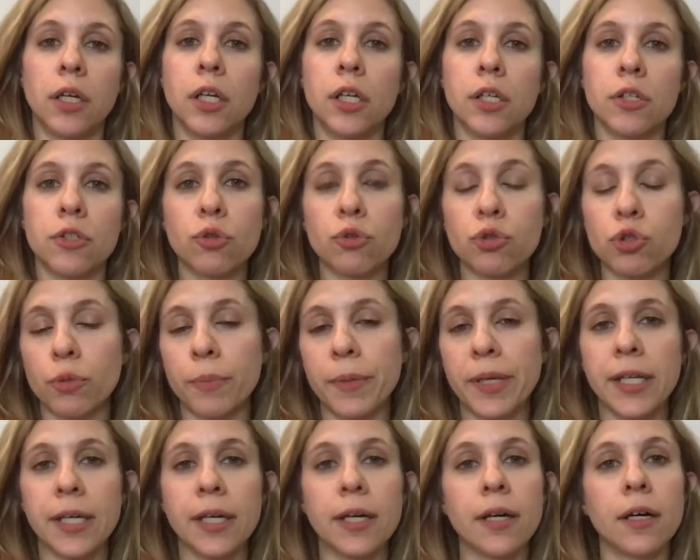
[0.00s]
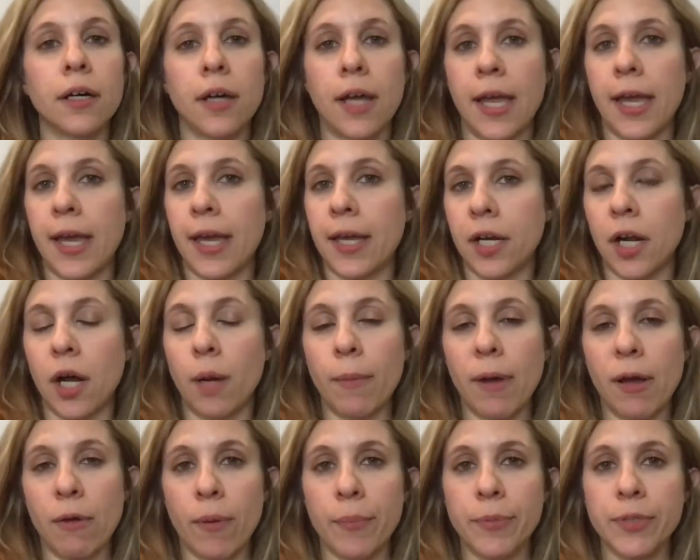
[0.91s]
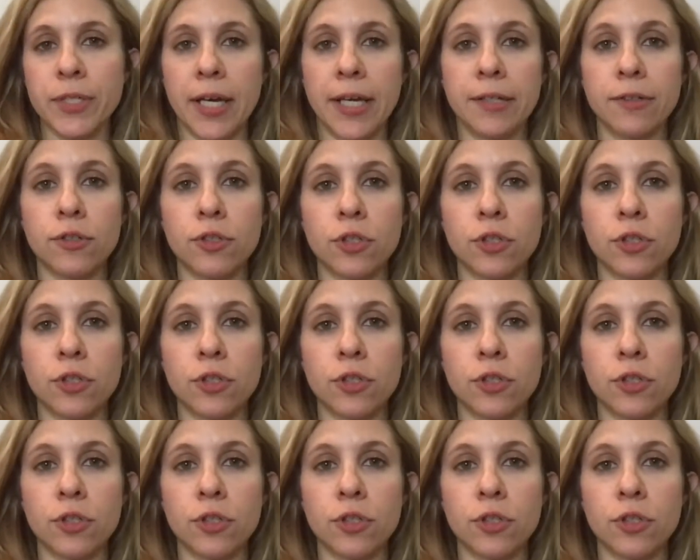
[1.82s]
social media and on my website.